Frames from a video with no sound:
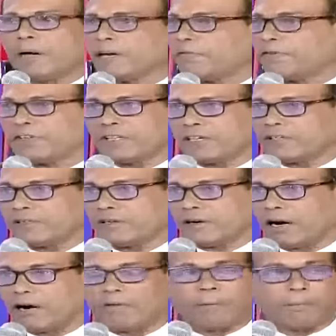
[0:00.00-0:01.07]
benefited
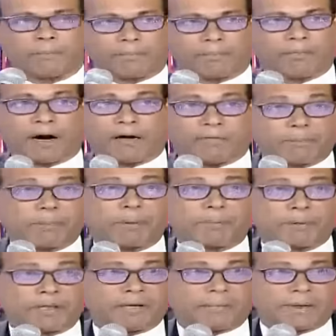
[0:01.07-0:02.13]
our
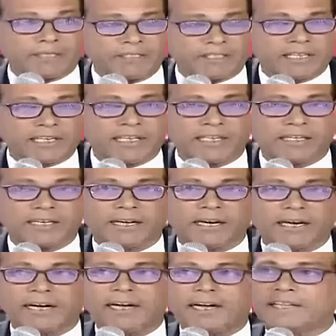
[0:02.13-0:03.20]
people immensely.
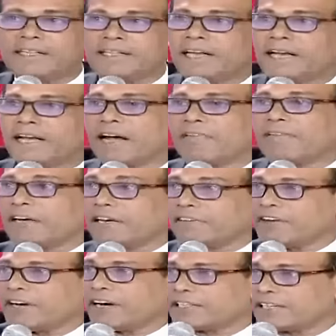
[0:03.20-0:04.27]
They have
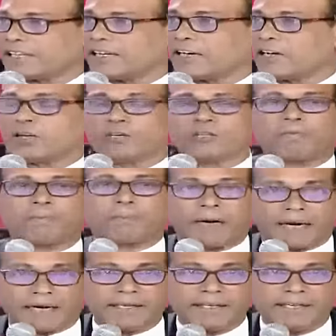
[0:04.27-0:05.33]
alleviated a lot of
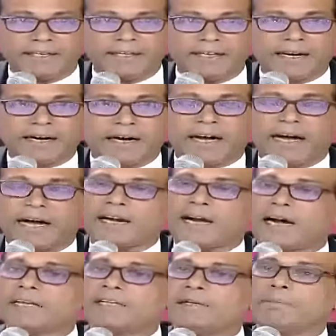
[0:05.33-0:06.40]
pain. And
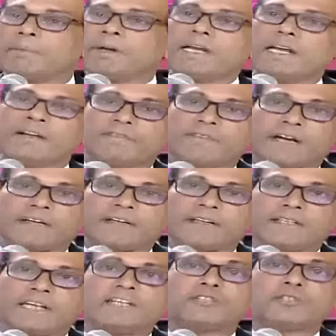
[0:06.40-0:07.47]
I believe
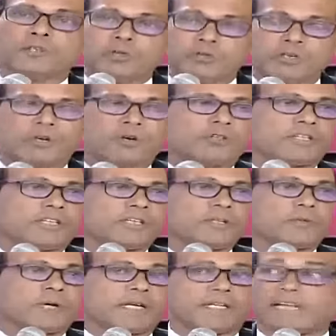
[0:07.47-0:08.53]
that they should
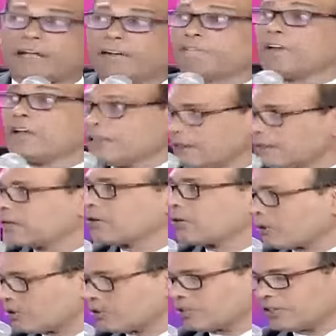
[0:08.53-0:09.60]
continue, and they will
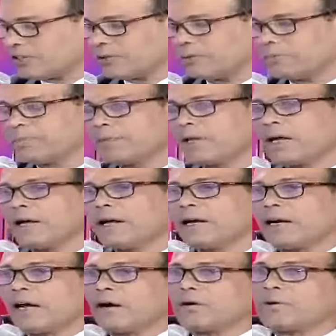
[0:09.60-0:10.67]
continue.
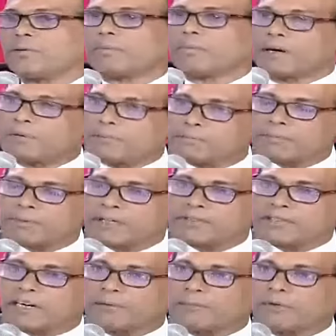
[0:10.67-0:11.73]
Now, but
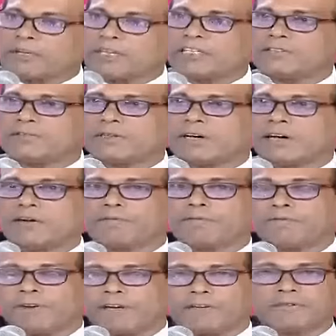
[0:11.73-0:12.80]
President Muizzu kind of
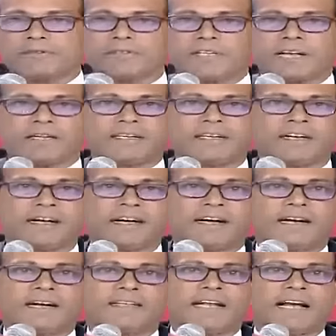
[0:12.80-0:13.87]
feels that
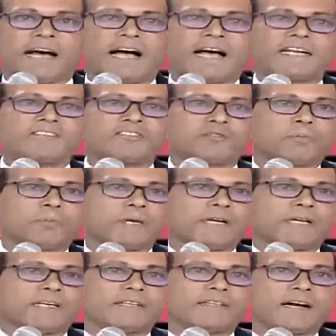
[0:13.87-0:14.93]
there has to
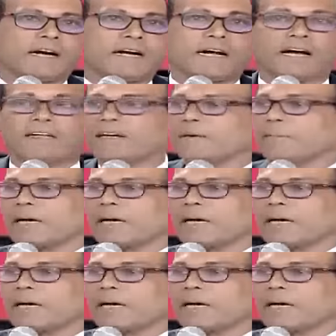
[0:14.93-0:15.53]
be another